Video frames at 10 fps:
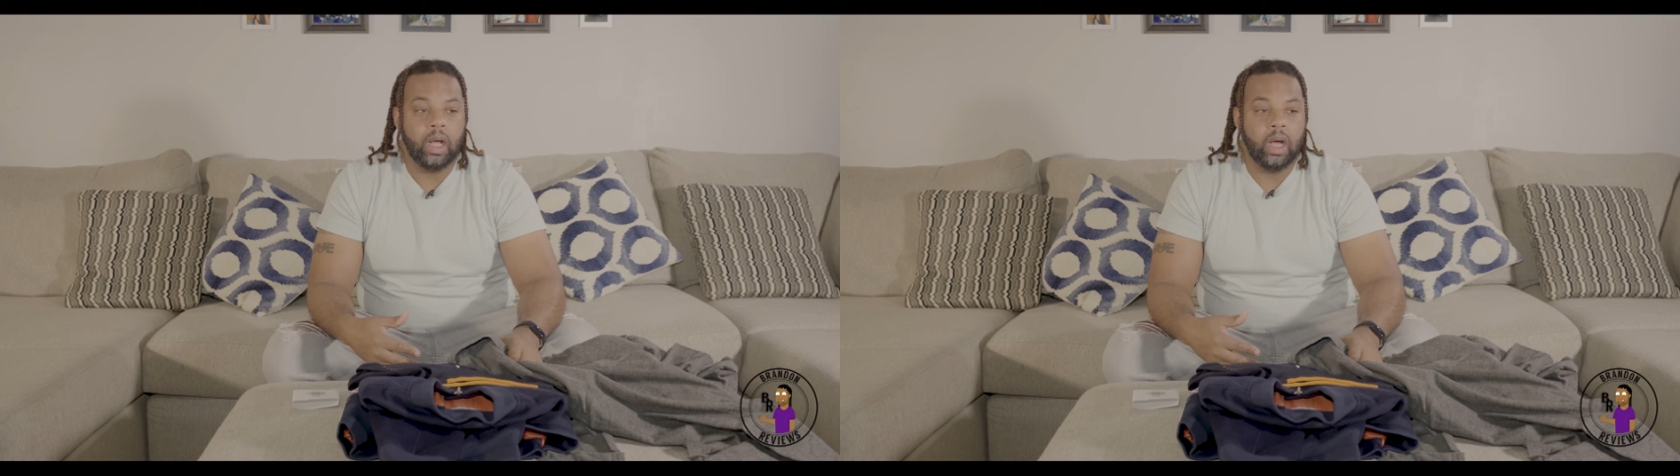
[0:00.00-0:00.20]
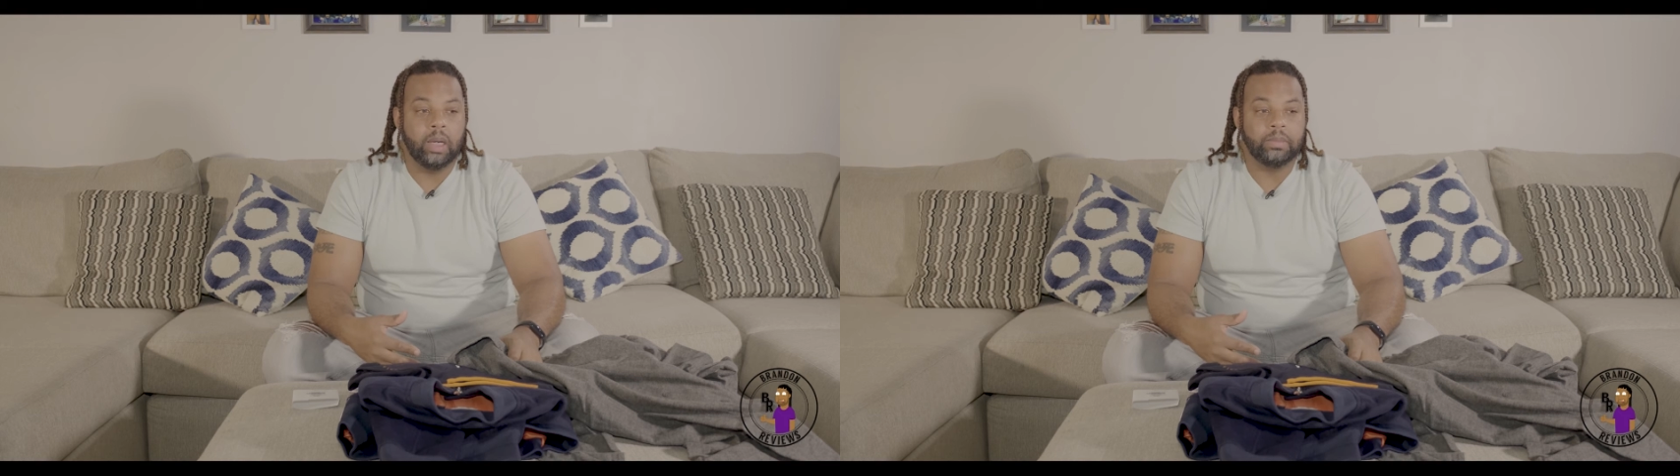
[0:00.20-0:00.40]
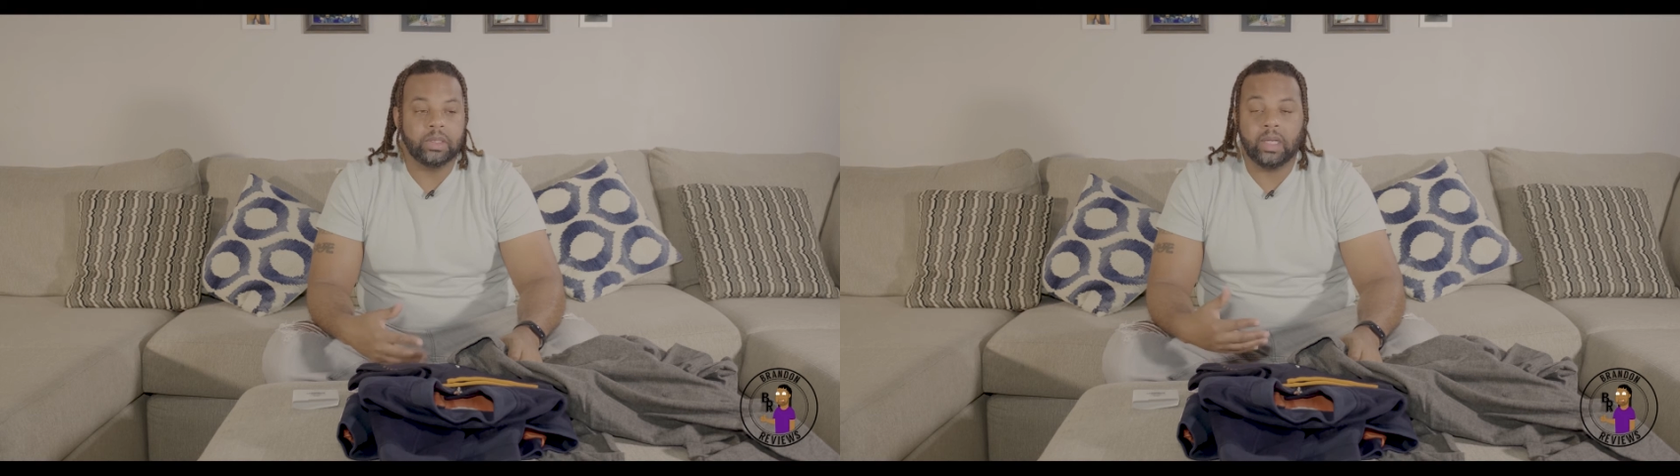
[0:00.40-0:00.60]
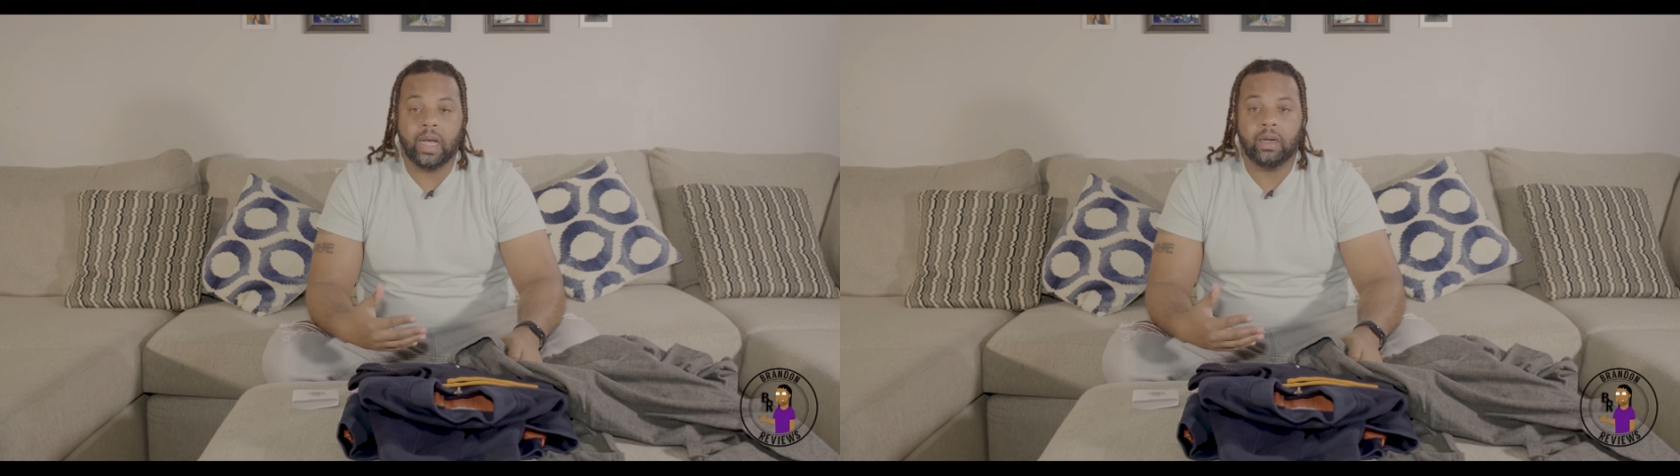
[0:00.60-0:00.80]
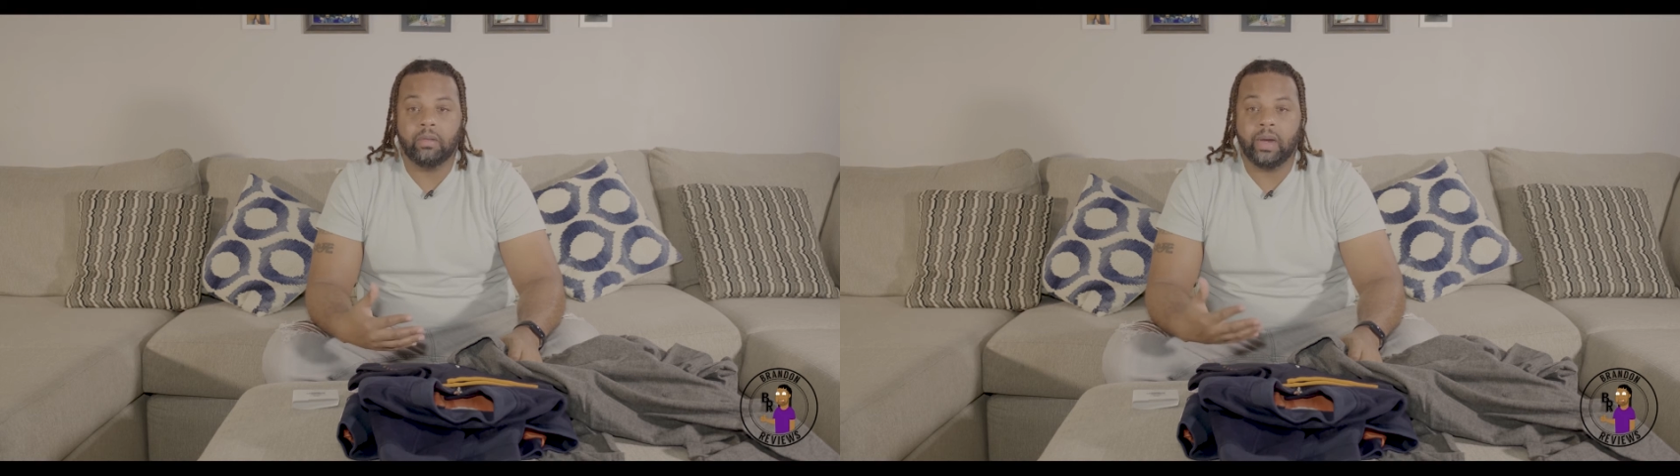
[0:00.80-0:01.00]
I'm just
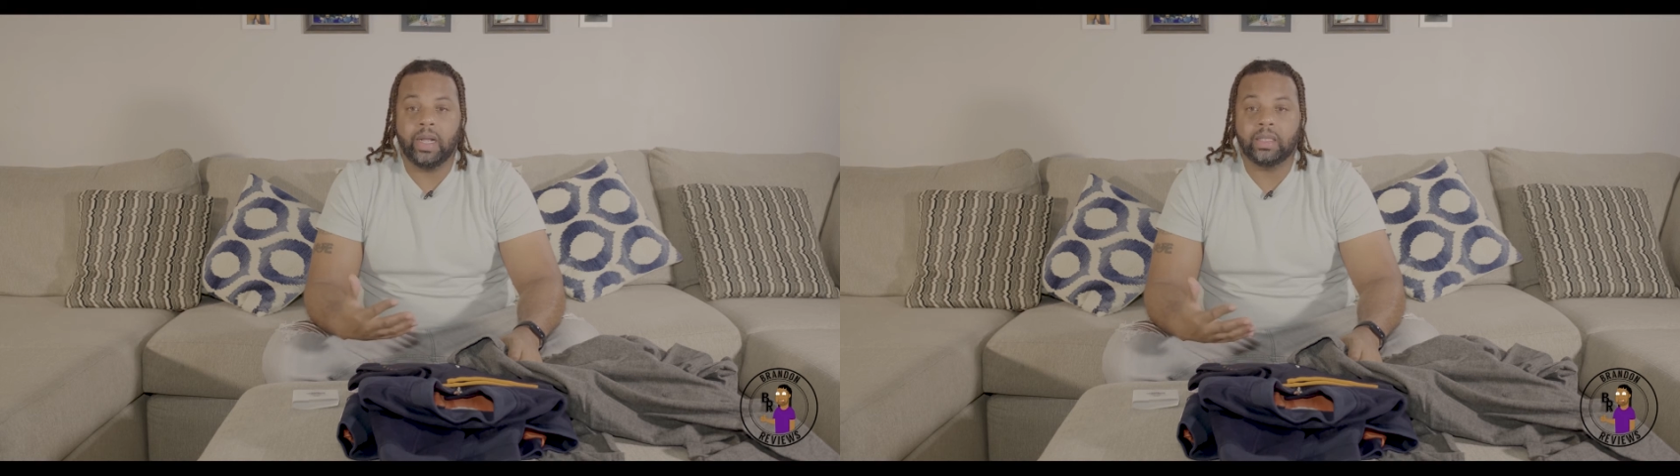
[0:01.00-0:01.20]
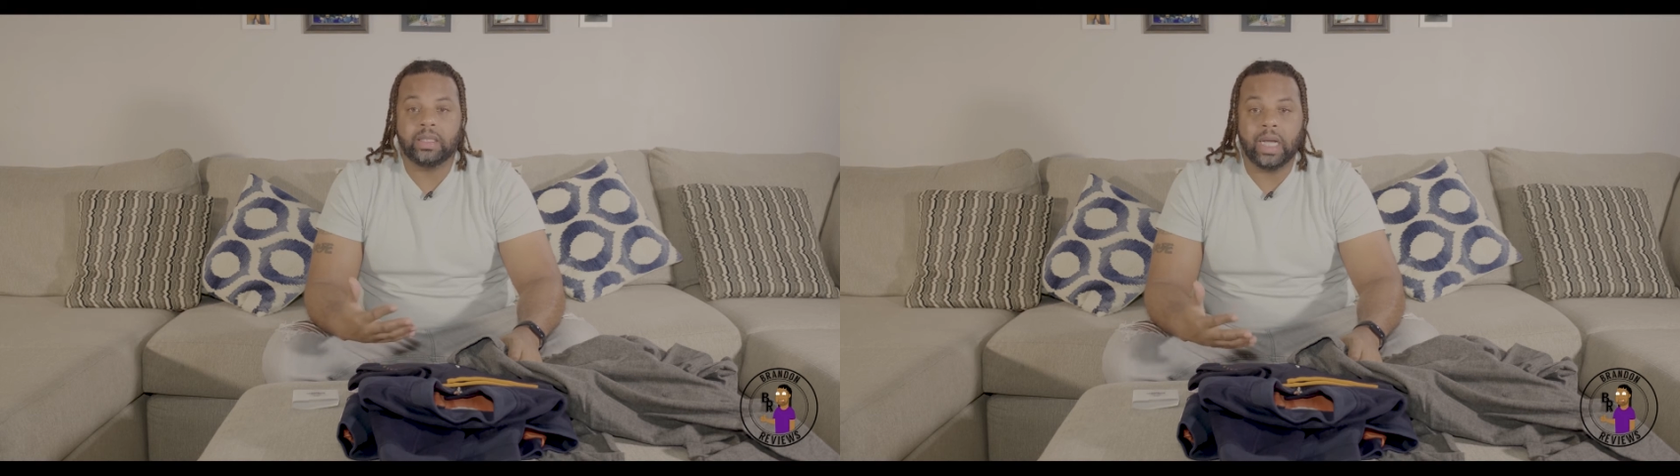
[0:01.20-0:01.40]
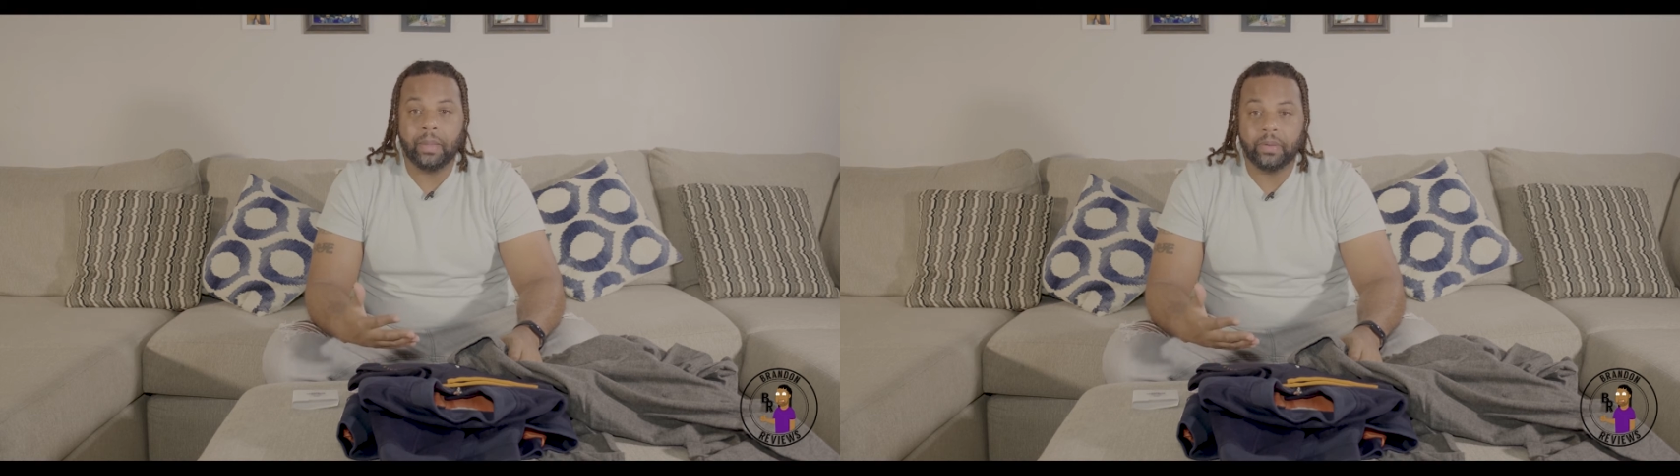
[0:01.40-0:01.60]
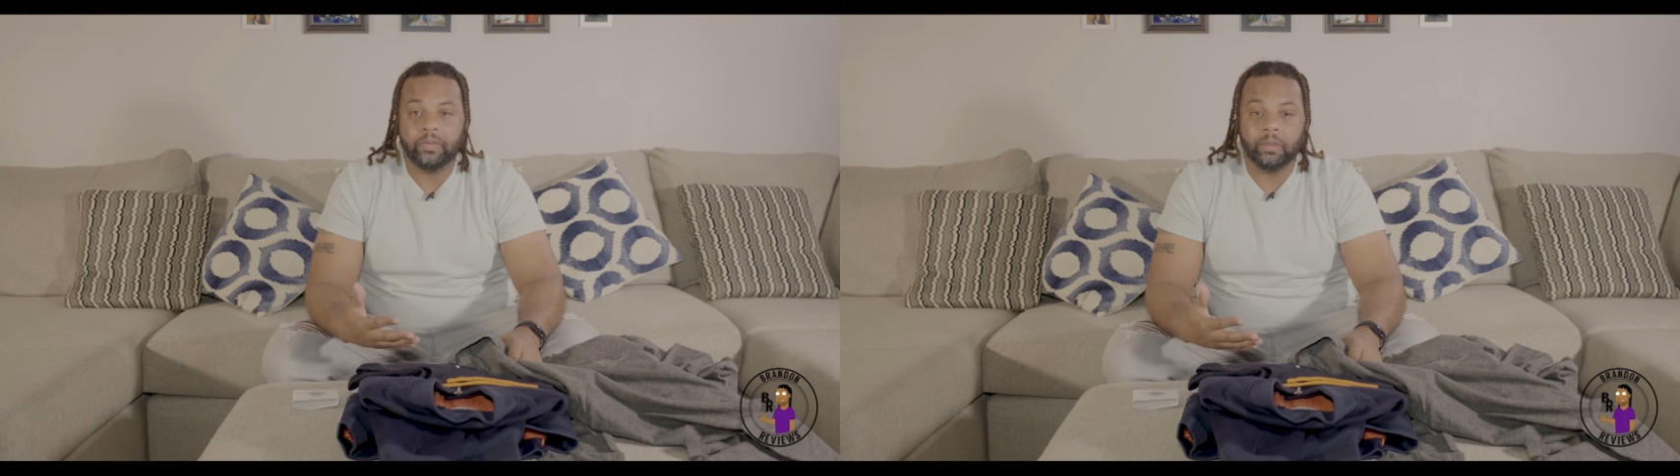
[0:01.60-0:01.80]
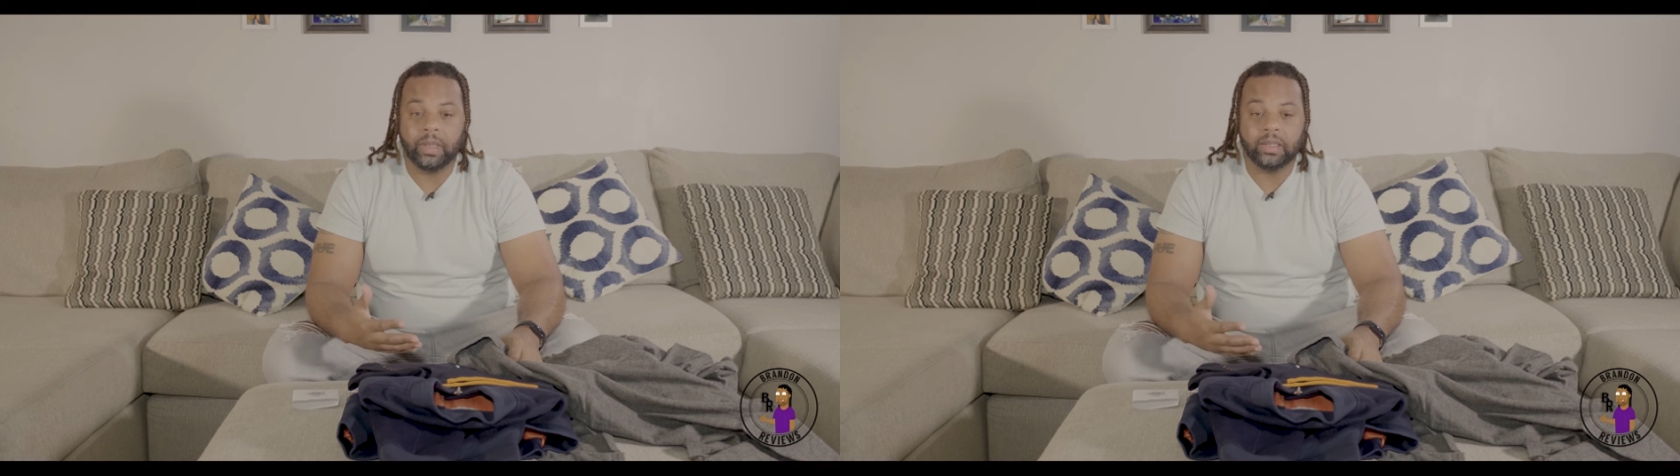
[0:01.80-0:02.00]
not great at shopping
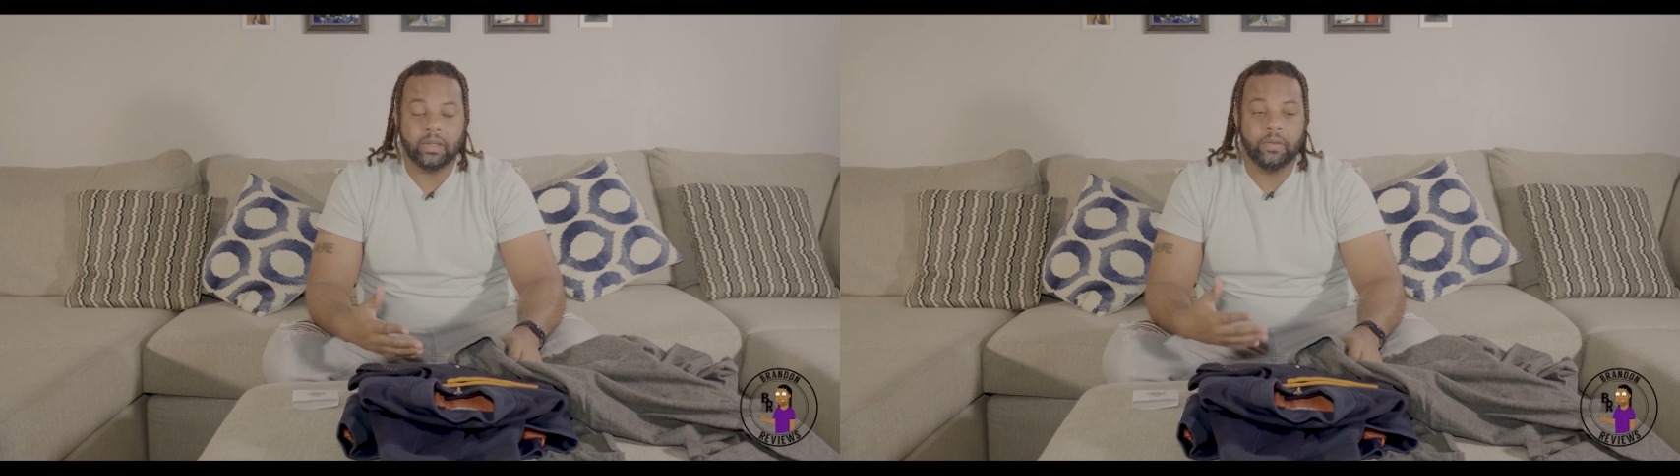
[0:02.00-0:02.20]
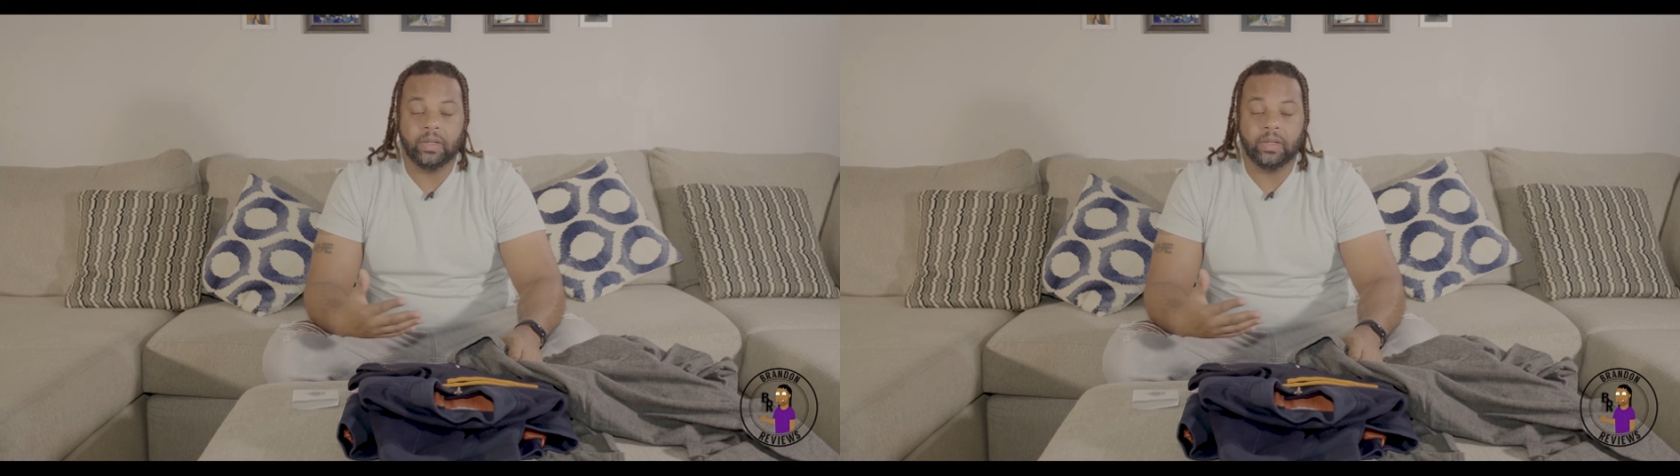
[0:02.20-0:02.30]
for myself.